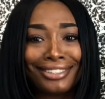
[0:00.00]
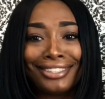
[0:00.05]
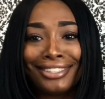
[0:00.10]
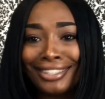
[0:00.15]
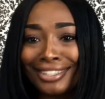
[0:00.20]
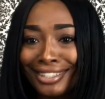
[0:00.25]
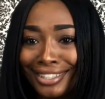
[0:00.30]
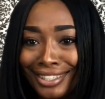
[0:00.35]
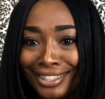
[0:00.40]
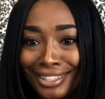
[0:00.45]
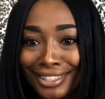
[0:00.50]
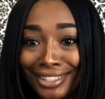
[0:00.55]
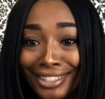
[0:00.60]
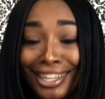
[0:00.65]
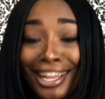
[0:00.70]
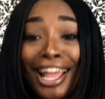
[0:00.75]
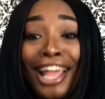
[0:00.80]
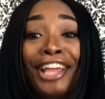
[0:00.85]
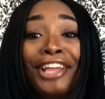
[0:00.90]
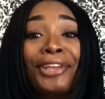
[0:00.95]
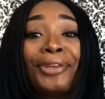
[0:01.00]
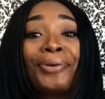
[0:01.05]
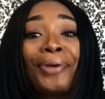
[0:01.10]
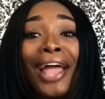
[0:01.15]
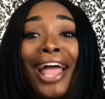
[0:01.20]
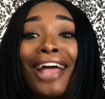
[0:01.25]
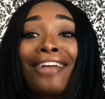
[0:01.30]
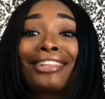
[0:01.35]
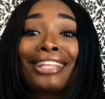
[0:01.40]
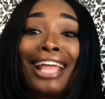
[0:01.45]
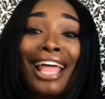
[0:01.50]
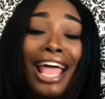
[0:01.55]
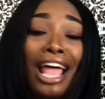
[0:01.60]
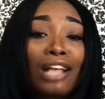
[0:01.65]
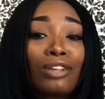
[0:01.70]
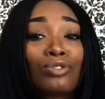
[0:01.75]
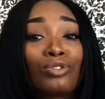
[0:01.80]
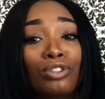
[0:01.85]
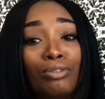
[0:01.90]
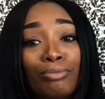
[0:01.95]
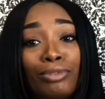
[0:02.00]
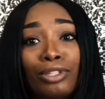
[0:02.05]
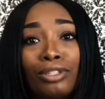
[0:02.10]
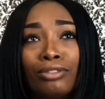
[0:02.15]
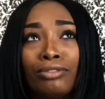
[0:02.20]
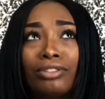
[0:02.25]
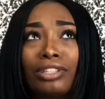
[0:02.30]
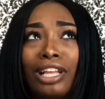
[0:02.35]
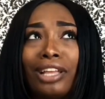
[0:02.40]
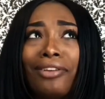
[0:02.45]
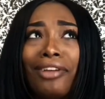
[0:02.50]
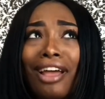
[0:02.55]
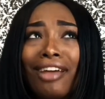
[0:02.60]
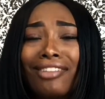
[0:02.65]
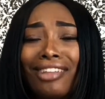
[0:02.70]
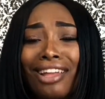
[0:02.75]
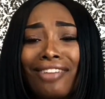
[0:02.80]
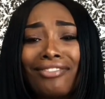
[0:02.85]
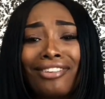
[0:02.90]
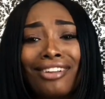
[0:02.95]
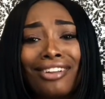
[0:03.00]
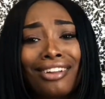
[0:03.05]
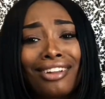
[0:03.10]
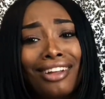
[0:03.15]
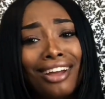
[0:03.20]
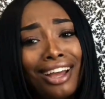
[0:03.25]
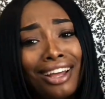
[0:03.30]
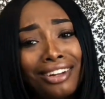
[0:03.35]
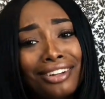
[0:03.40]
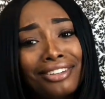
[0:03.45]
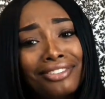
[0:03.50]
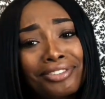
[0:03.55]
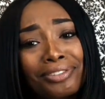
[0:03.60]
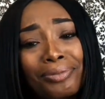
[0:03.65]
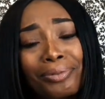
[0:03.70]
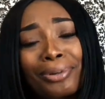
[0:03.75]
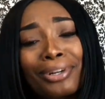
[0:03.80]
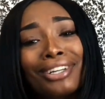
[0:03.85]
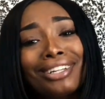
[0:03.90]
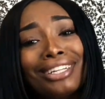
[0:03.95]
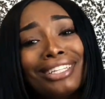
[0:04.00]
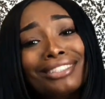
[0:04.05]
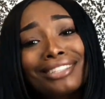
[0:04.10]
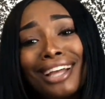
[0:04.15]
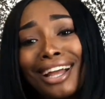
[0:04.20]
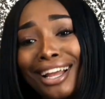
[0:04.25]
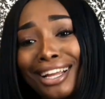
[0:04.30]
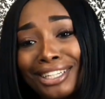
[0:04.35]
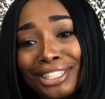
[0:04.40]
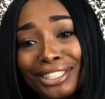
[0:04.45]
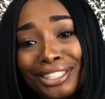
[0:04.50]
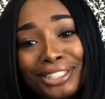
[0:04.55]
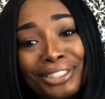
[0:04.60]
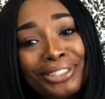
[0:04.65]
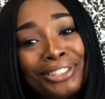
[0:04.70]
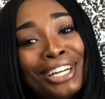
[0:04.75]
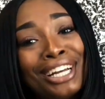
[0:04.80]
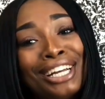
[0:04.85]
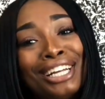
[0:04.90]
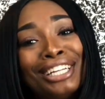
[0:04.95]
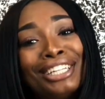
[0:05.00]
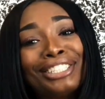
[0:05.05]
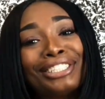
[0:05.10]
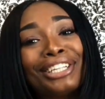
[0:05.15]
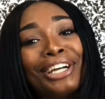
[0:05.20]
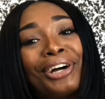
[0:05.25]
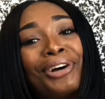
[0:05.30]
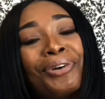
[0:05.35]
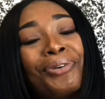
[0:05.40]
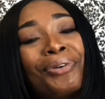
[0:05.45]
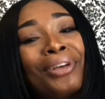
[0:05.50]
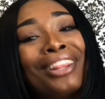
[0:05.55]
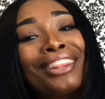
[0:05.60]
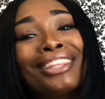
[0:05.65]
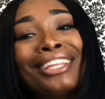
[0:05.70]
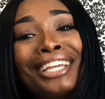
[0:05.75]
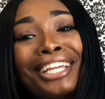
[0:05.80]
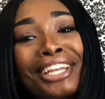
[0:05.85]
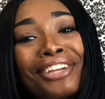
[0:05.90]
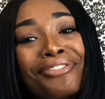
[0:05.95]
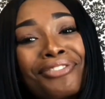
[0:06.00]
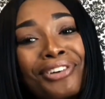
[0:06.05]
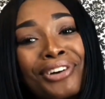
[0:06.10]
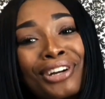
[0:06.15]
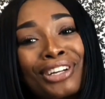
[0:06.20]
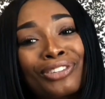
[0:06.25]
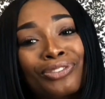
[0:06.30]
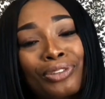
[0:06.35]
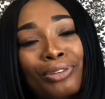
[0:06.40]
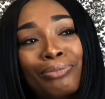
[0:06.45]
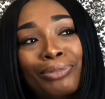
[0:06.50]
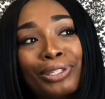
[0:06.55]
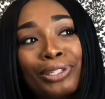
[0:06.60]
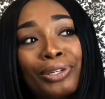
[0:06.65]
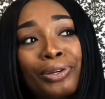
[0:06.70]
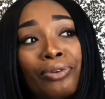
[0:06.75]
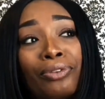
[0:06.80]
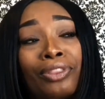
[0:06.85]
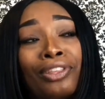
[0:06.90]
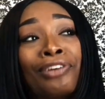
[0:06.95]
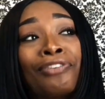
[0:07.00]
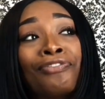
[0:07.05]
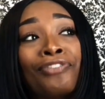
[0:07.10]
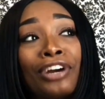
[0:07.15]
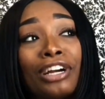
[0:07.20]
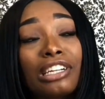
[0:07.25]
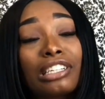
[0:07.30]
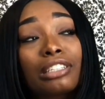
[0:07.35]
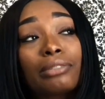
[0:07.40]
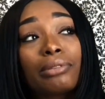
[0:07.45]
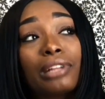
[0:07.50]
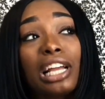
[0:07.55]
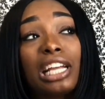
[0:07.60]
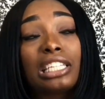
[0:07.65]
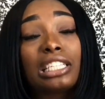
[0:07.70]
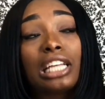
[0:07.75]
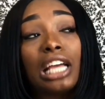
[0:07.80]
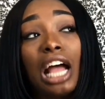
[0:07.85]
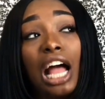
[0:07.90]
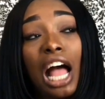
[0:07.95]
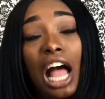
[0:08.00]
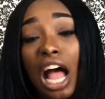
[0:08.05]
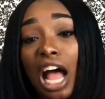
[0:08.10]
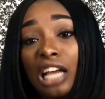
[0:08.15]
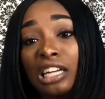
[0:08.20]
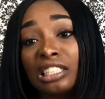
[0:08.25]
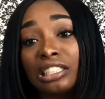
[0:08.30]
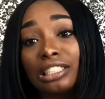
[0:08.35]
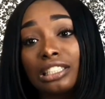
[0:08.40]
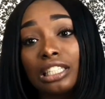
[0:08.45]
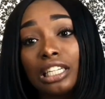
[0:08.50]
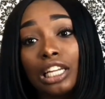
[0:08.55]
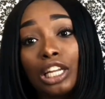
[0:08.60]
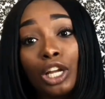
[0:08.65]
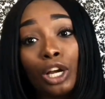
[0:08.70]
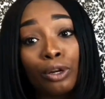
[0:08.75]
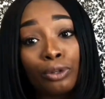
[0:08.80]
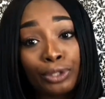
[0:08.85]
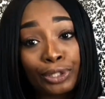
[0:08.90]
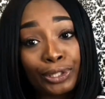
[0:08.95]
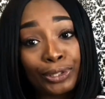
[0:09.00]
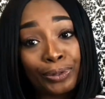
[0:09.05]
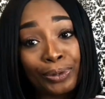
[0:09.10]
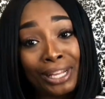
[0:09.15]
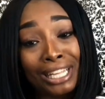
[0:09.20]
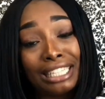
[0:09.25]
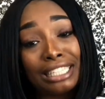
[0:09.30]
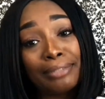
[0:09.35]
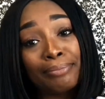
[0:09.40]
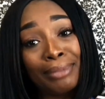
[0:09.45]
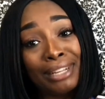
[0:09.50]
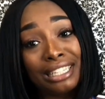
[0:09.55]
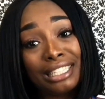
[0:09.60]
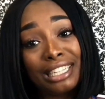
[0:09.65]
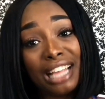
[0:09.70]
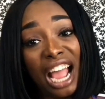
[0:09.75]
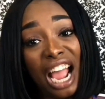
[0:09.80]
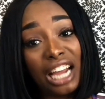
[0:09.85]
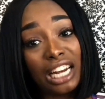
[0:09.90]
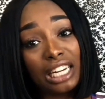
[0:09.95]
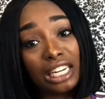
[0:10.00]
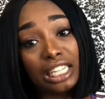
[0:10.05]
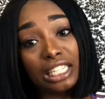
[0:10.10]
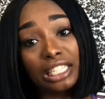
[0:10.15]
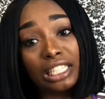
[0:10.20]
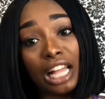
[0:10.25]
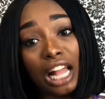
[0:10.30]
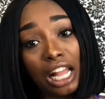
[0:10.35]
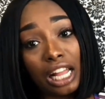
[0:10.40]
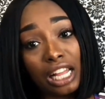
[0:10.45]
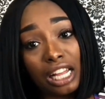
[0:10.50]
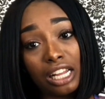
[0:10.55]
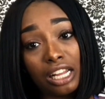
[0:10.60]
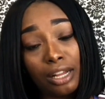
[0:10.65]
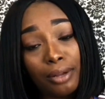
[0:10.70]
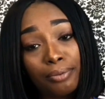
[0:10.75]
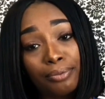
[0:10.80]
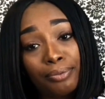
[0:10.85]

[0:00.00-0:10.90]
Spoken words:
duh, you have to have swimsuits, and you have to have a lot of them, or at least I do. So when looking for a swimsuit, the first place that I honestly go to is misguidedus.com.